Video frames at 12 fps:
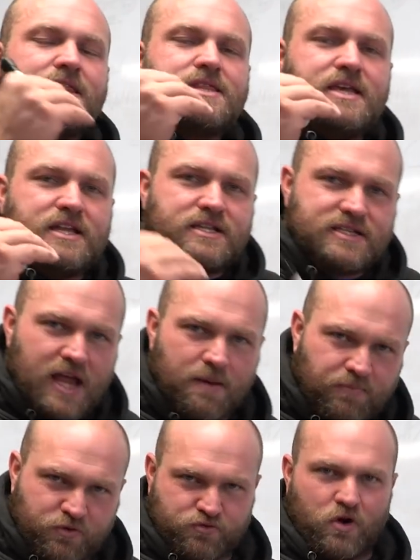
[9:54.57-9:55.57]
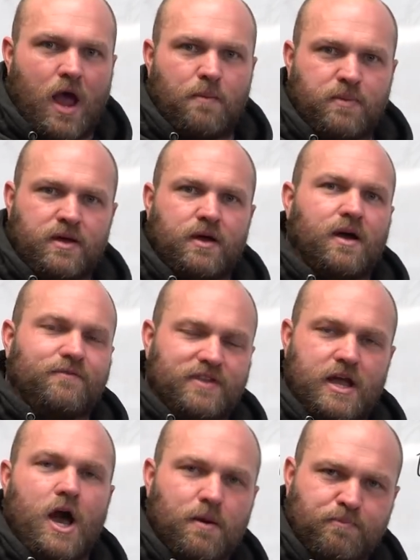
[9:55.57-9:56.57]
the depth drop of
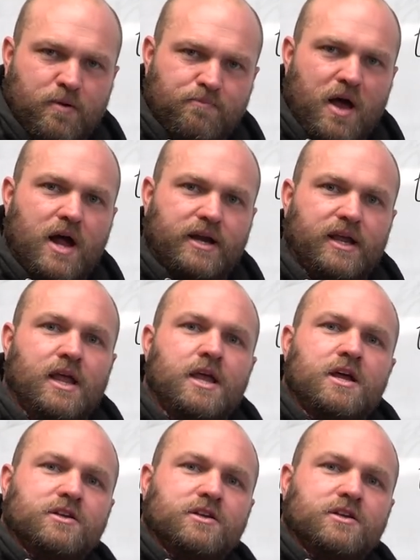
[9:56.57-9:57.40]
the upper body.